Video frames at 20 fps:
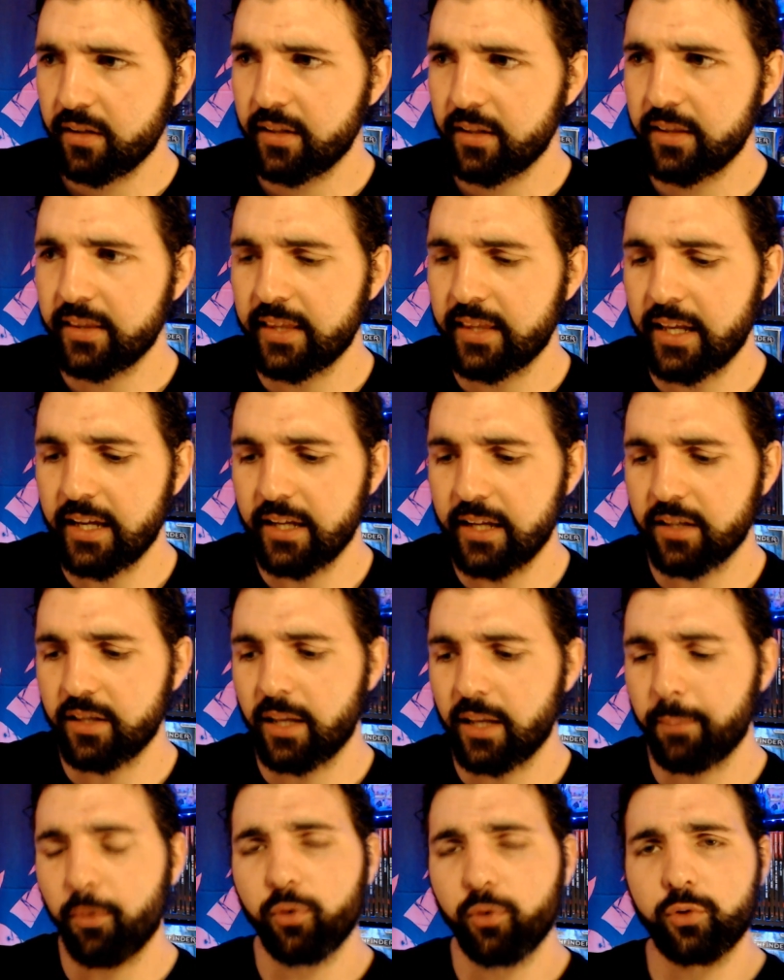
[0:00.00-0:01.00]

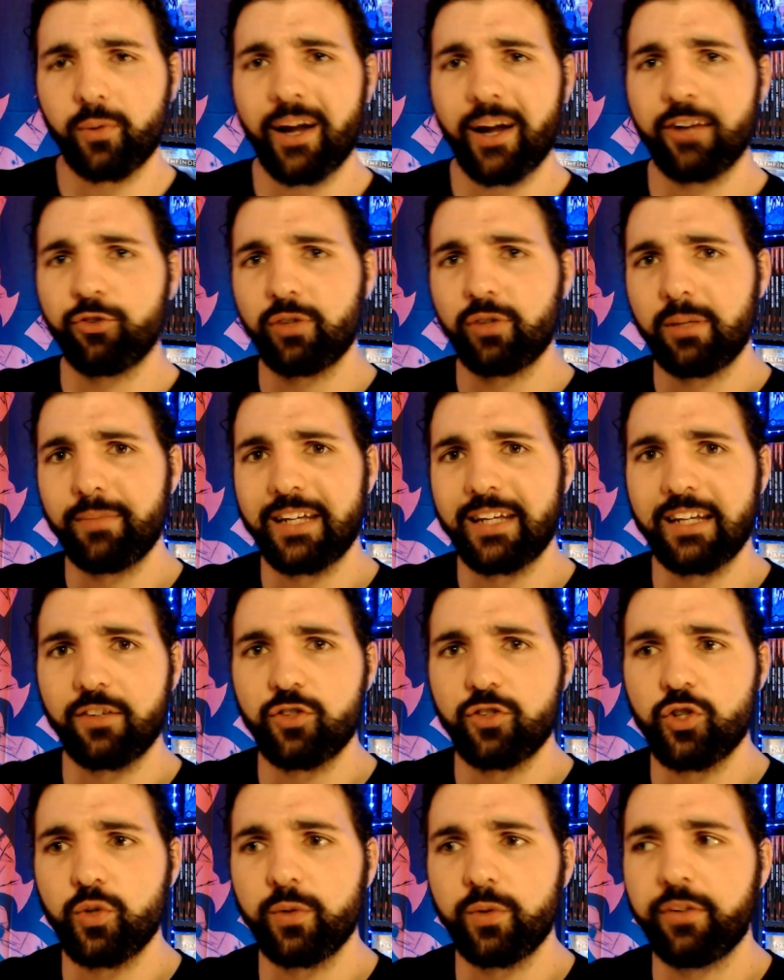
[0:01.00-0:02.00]
they both gradually begin
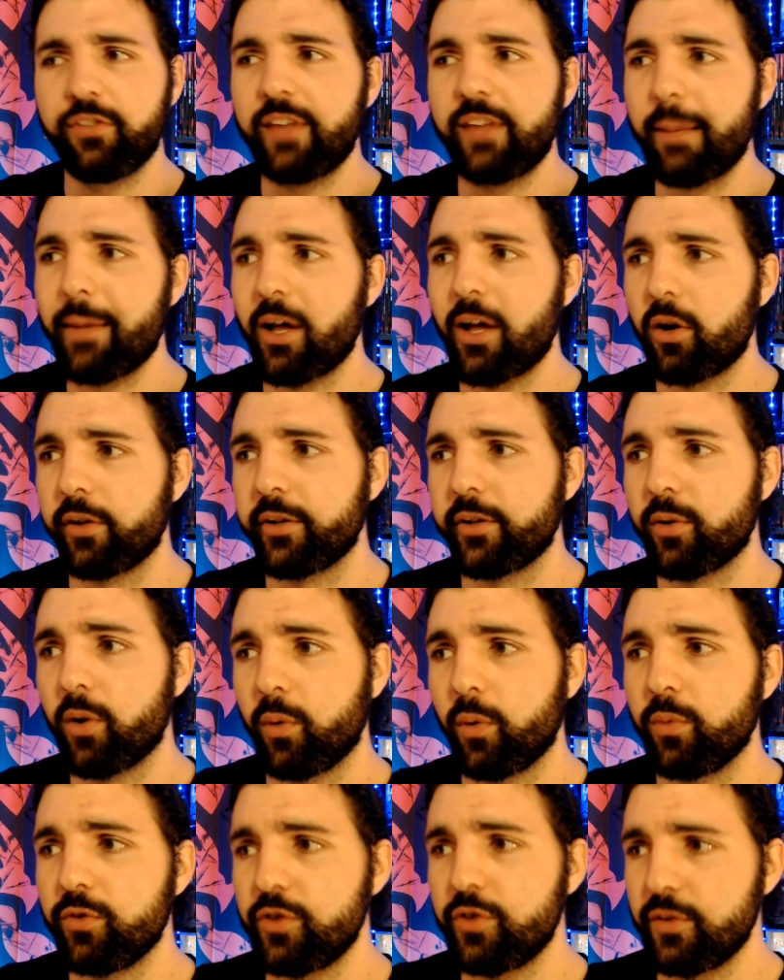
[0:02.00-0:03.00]
to step out on their
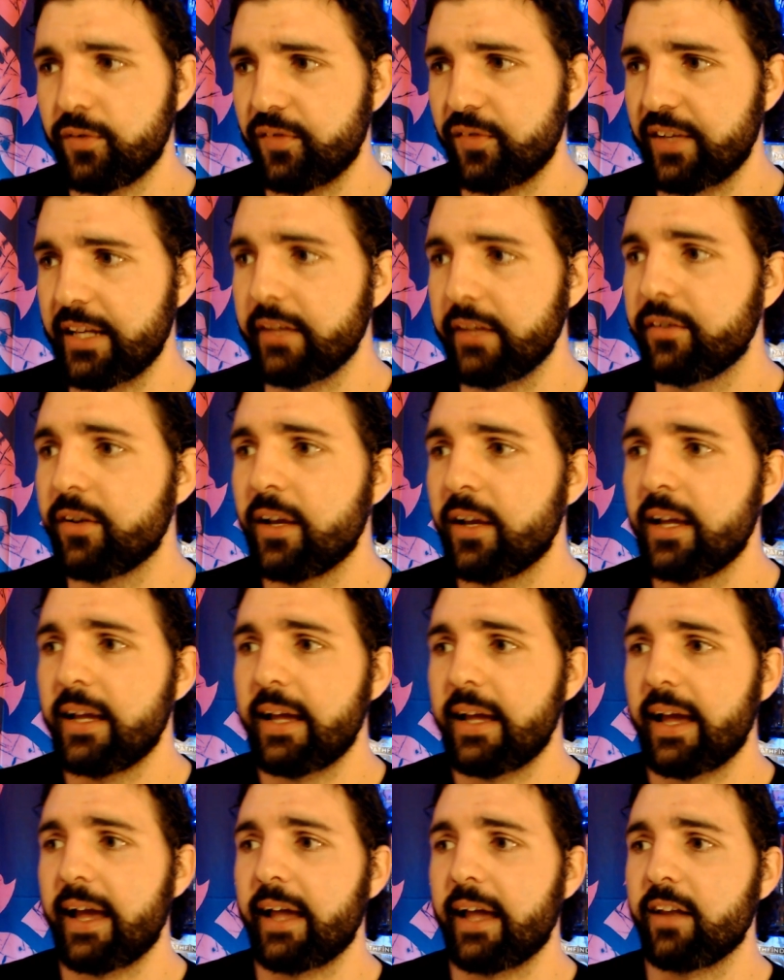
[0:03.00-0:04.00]
own 2 feet
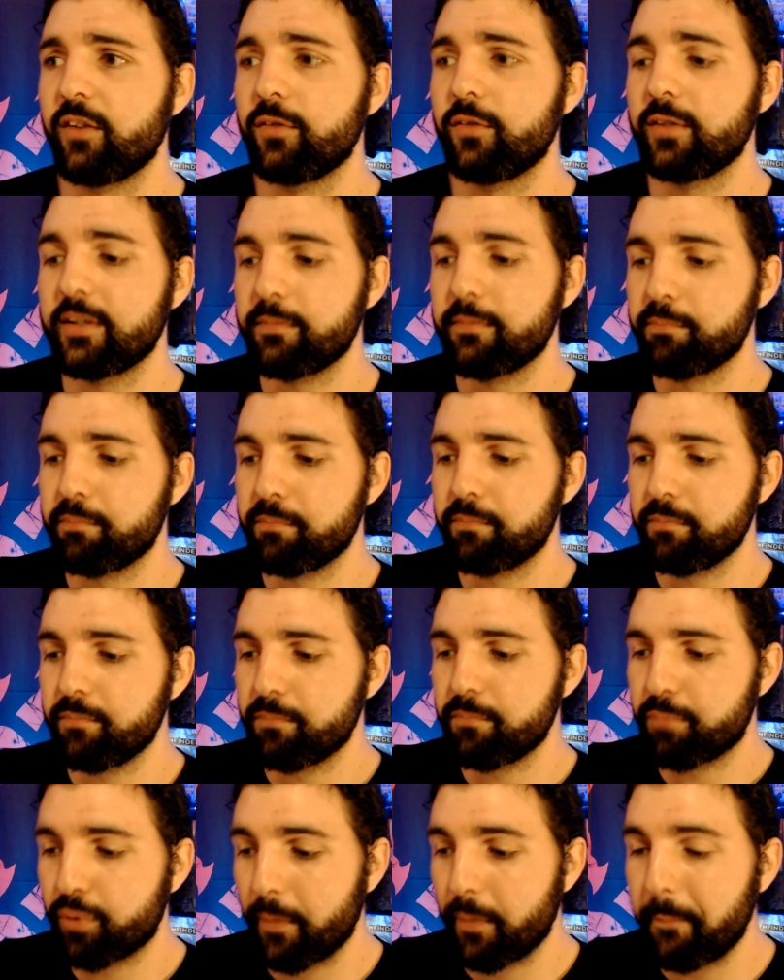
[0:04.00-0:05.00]
and
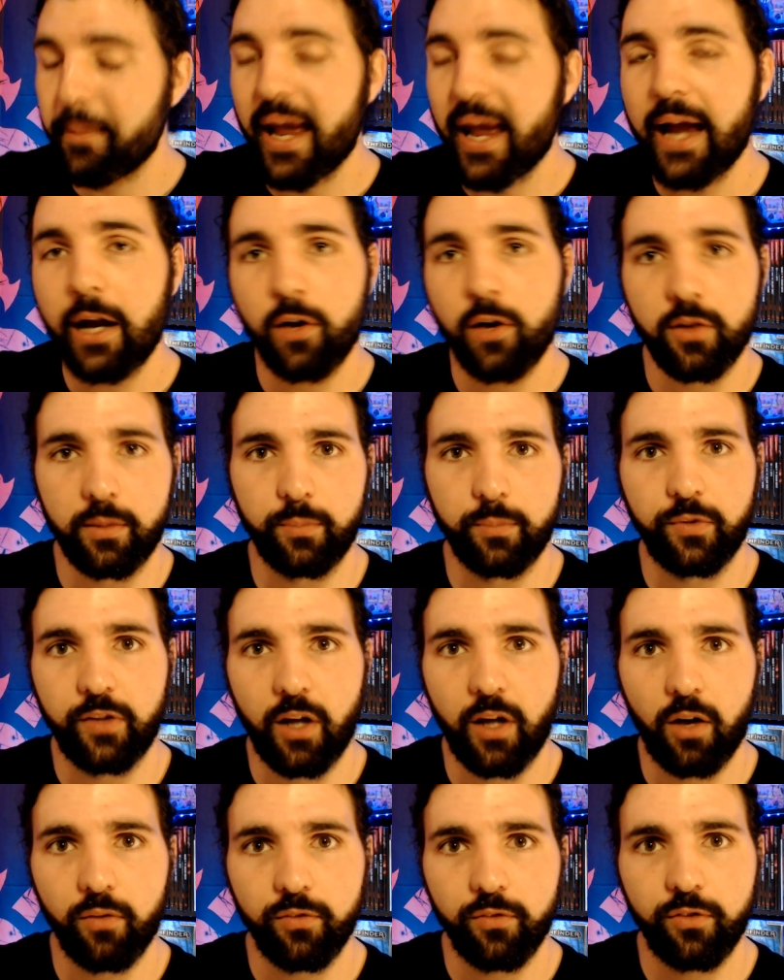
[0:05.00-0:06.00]
prepare
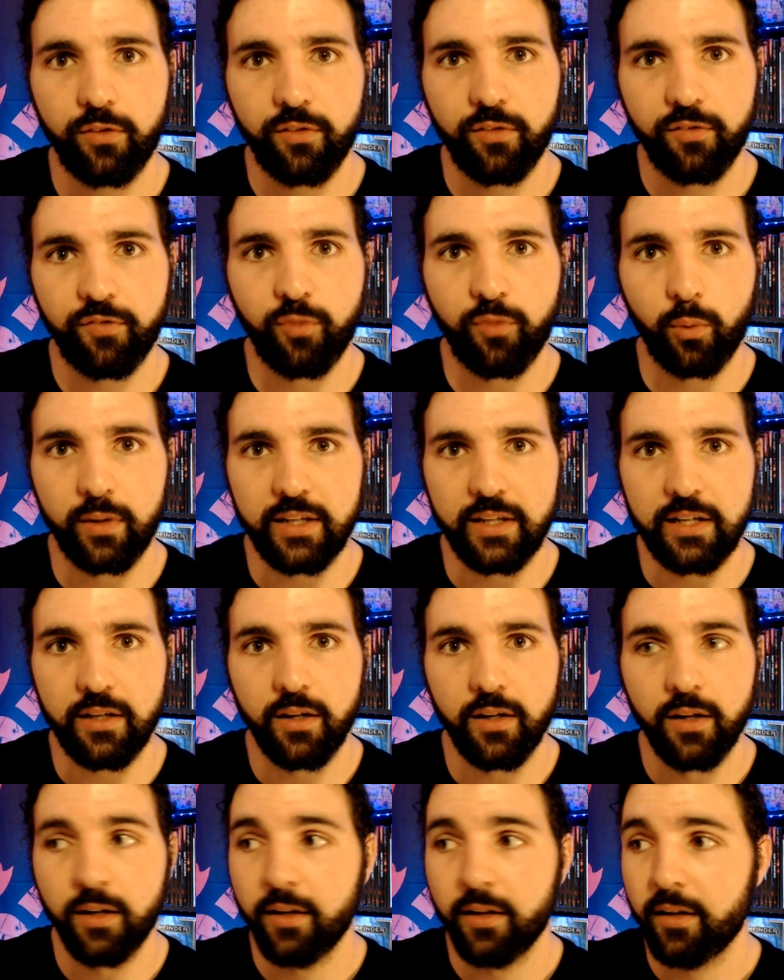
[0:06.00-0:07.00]
themselves for the
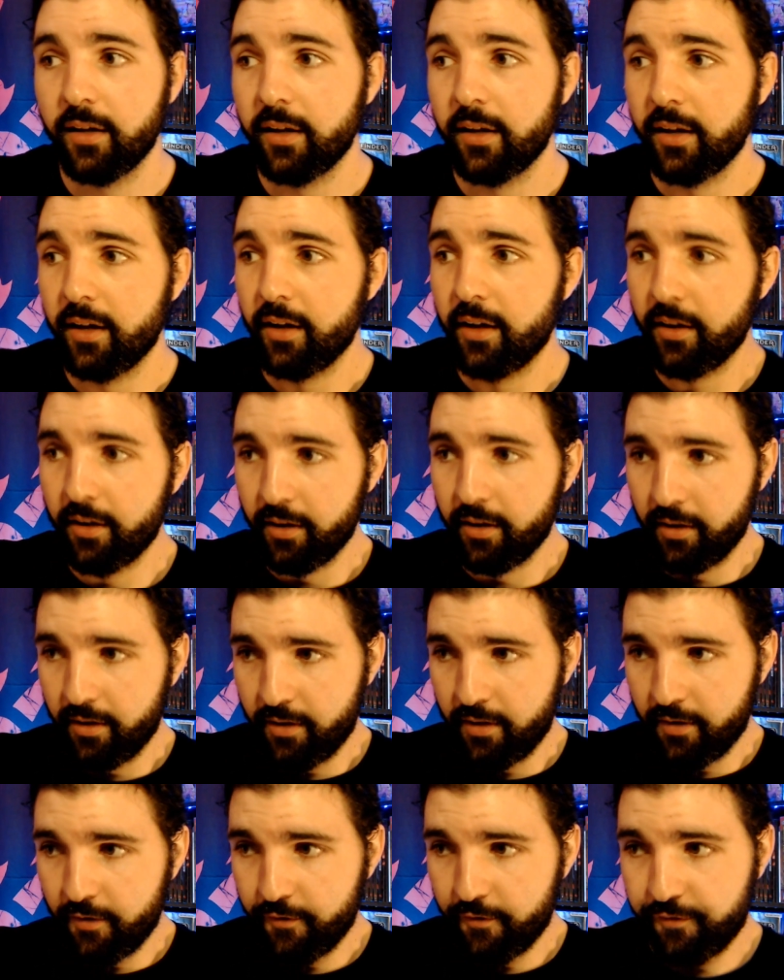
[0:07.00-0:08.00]

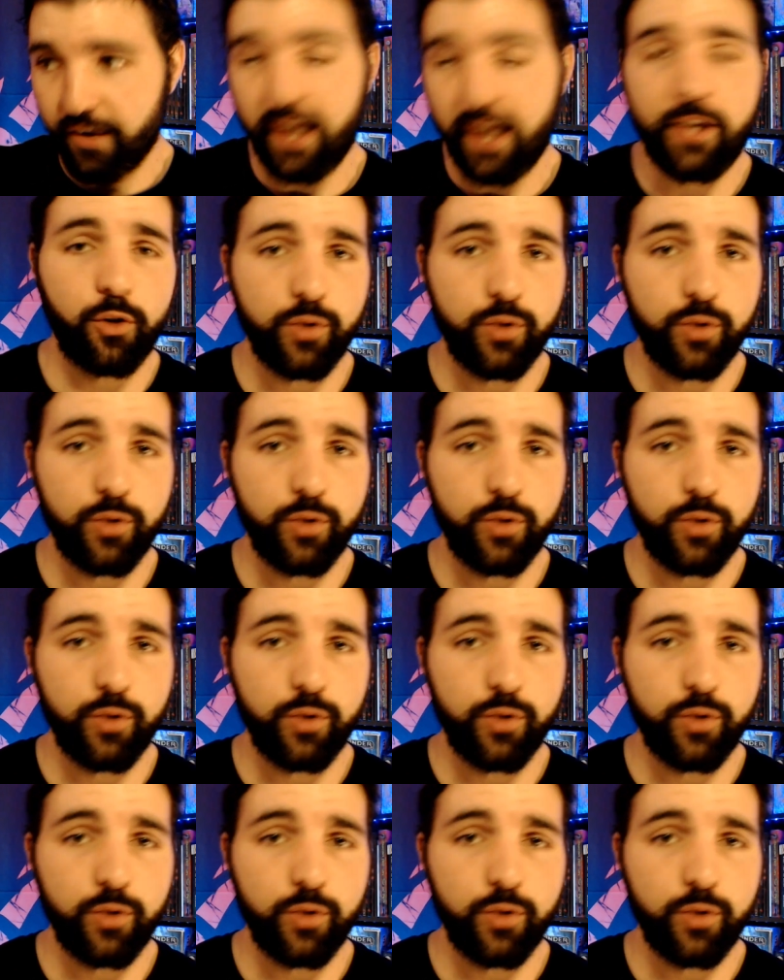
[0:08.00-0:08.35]
final